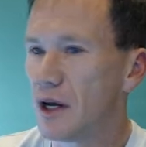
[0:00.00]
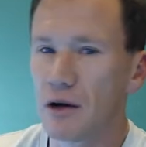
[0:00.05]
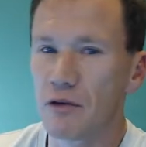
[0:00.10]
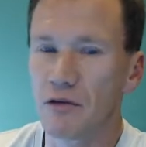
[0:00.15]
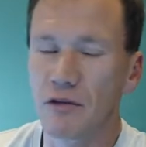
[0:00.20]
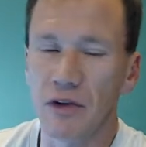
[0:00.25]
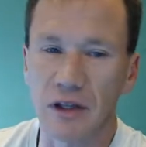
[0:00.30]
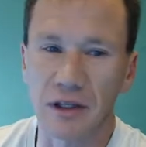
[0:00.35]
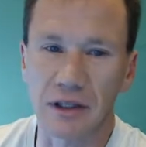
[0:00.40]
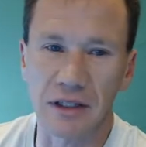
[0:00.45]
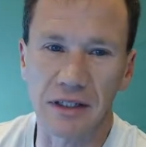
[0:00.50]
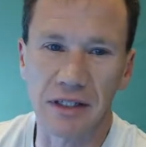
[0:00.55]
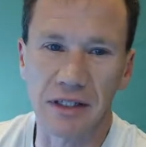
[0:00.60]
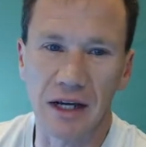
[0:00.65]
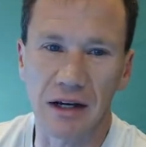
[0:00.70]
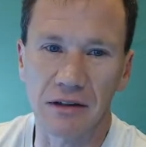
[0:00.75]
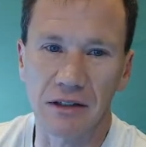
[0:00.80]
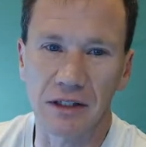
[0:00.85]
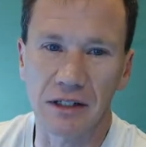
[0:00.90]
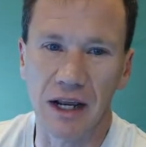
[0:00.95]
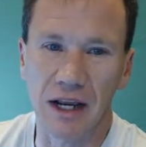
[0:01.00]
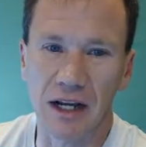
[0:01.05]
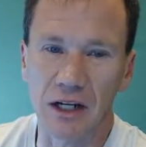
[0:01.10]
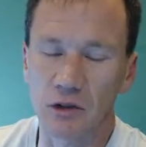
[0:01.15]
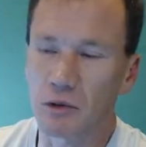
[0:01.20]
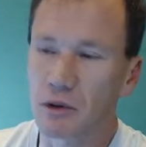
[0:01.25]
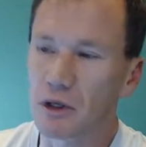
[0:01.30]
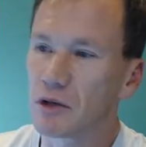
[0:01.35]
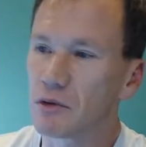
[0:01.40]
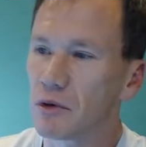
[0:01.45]
Filling this out today in
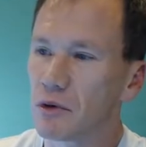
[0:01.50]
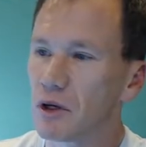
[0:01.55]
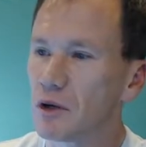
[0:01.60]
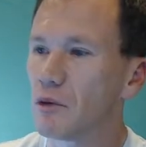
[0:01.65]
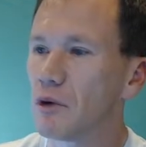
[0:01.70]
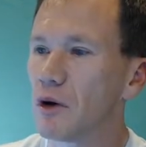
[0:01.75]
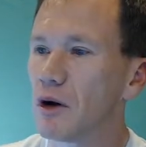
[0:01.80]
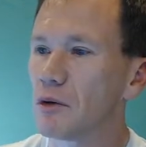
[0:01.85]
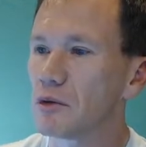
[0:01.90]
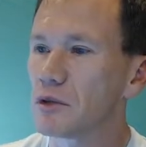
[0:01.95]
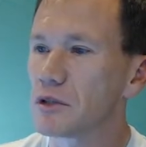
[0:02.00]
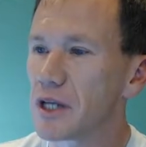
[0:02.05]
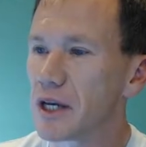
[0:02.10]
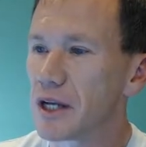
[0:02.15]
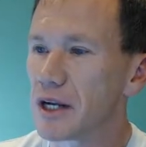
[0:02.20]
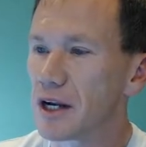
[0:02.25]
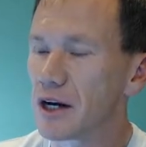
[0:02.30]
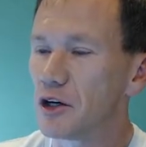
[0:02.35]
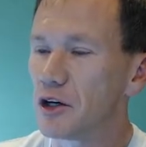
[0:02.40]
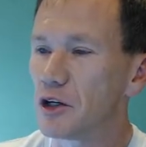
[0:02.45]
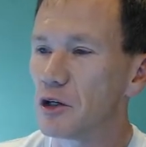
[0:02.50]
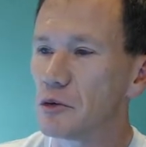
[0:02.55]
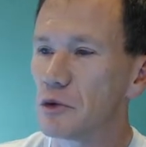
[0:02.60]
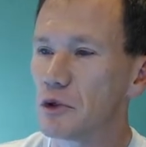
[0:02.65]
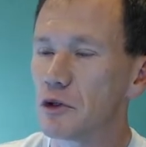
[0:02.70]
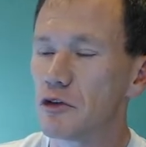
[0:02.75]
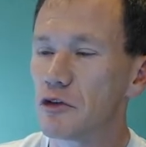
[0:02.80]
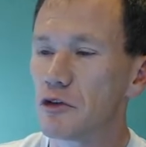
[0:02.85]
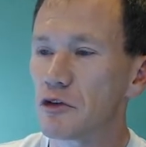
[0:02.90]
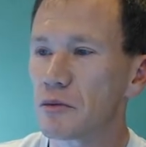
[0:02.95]
2021, we'll say it had a new
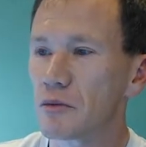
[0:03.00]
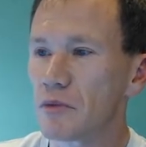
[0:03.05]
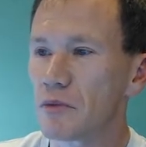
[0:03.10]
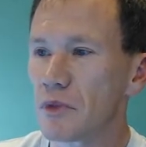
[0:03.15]
roof